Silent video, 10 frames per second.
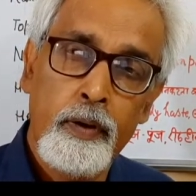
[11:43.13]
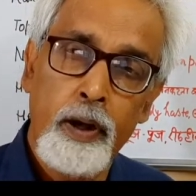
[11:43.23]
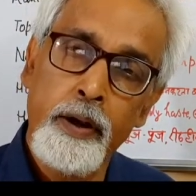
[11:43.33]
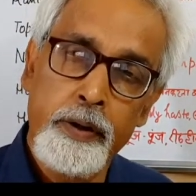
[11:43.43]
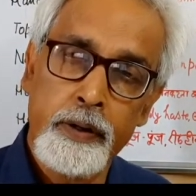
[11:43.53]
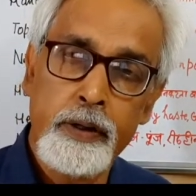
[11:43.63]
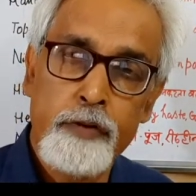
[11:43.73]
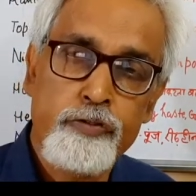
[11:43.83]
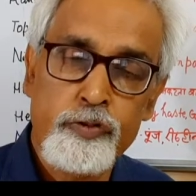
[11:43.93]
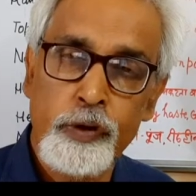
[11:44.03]
100
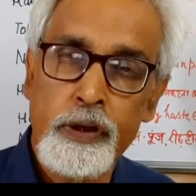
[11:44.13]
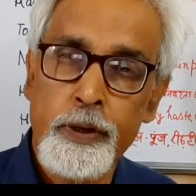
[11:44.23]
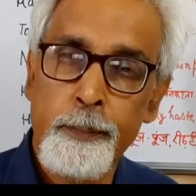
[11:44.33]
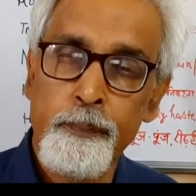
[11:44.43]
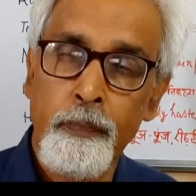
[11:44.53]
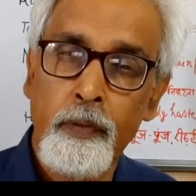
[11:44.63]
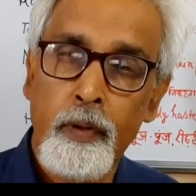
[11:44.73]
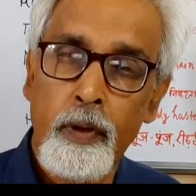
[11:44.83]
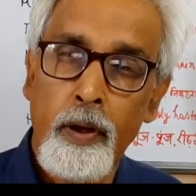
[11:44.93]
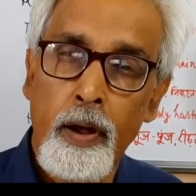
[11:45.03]
gifts only,
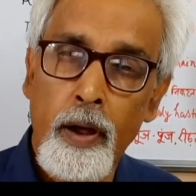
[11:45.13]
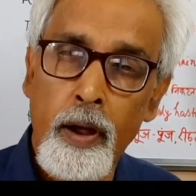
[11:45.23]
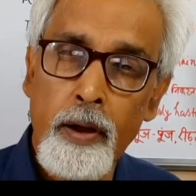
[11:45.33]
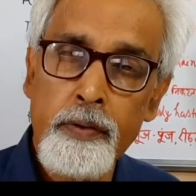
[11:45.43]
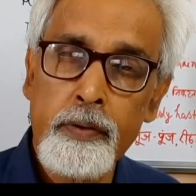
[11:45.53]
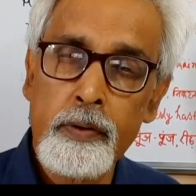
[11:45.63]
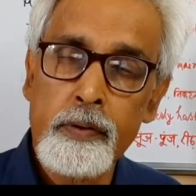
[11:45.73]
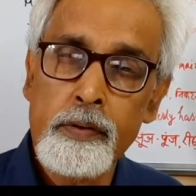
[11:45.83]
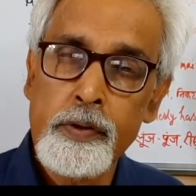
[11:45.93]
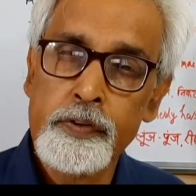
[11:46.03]
and
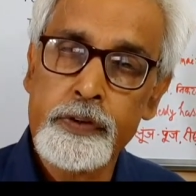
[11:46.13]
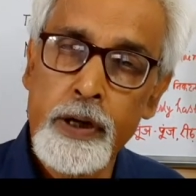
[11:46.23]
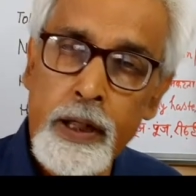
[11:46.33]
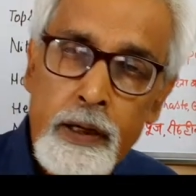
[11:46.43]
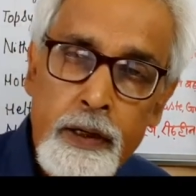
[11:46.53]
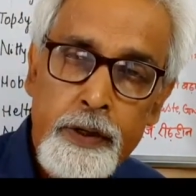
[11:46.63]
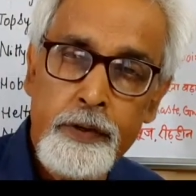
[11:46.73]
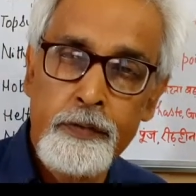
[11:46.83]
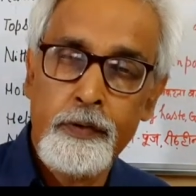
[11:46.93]
suddenly